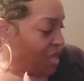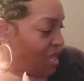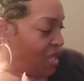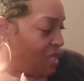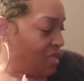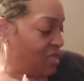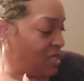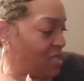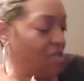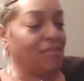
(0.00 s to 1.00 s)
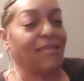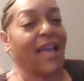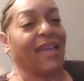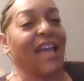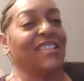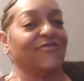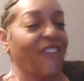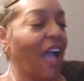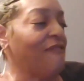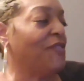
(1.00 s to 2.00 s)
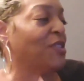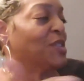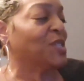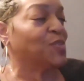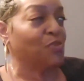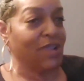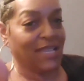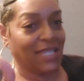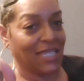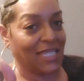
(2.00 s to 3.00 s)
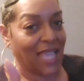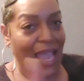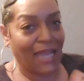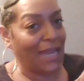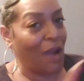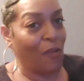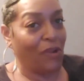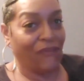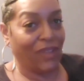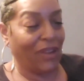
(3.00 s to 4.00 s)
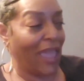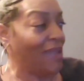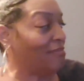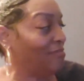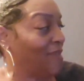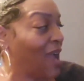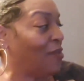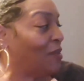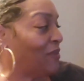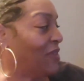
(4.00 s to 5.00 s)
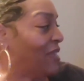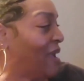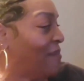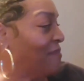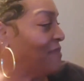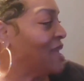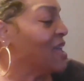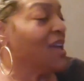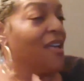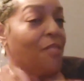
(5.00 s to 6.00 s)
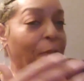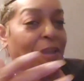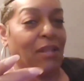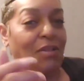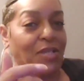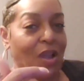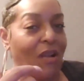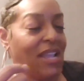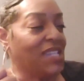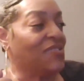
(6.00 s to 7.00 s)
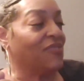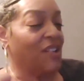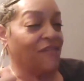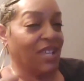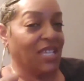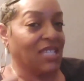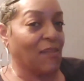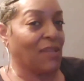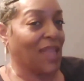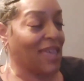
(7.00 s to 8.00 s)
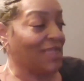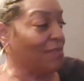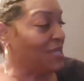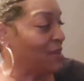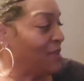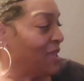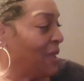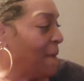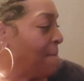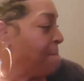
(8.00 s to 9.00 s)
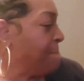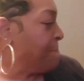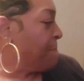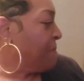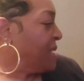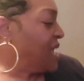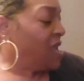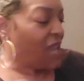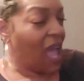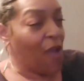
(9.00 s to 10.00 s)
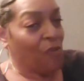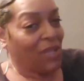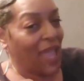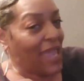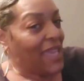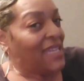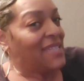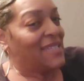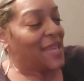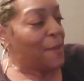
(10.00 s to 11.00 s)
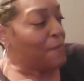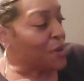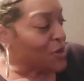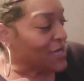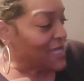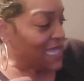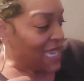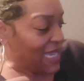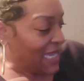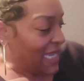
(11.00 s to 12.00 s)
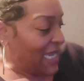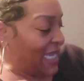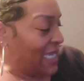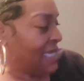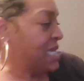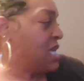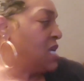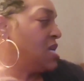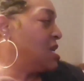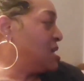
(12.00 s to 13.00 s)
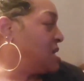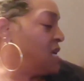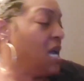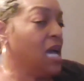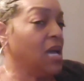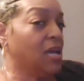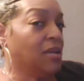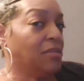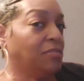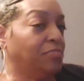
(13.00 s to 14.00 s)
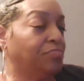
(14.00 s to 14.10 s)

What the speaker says: is like I feel the springs inside, and I don't want to feel that. I don't want to feel that. The pillows aren't as fluffy as I would like them to be, and I would like it deeper seated. Um,